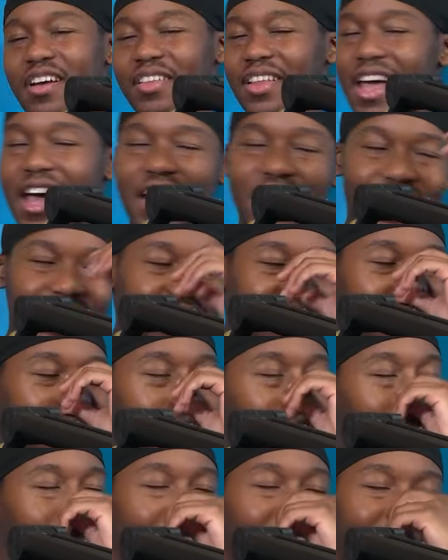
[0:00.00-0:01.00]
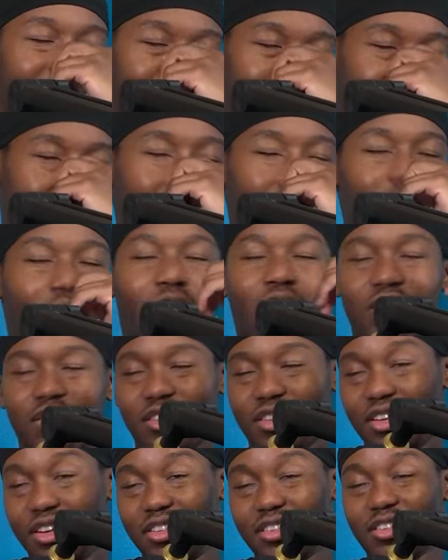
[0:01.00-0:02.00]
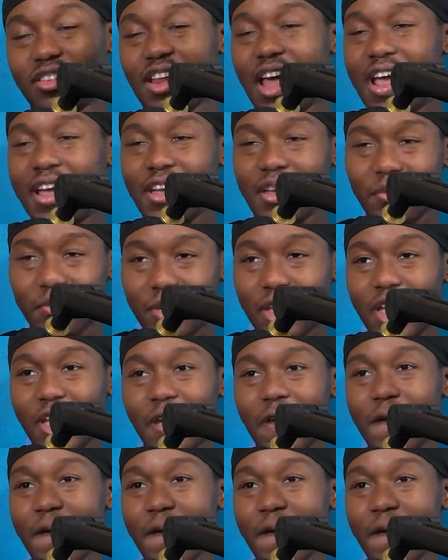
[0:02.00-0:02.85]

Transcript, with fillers: lot of shit be like PR stunts. Like it be